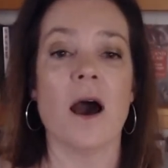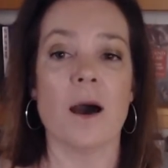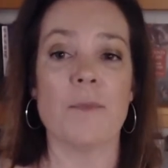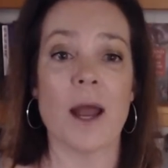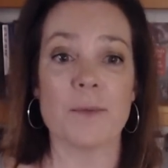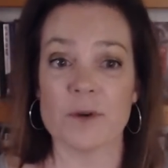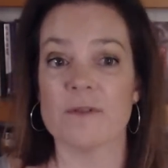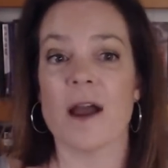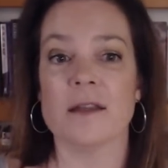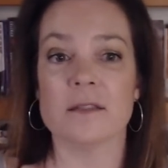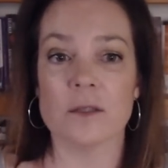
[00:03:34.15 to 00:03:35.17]
uh, by
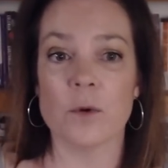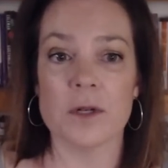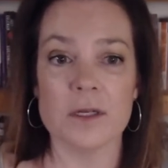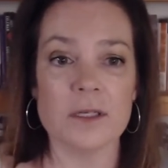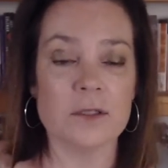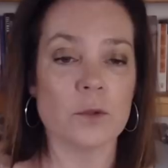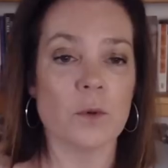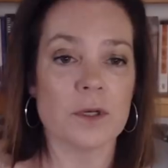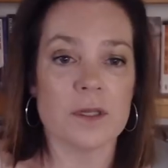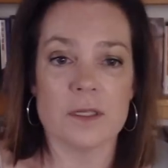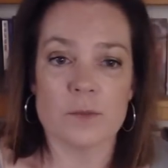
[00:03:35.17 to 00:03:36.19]
providing liquidity to
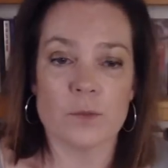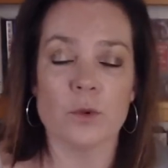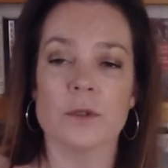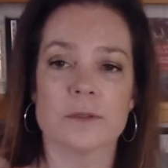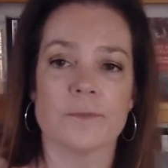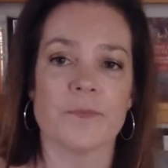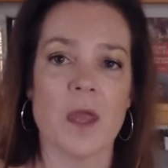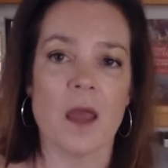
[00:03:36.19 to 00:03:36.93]
one of these pools.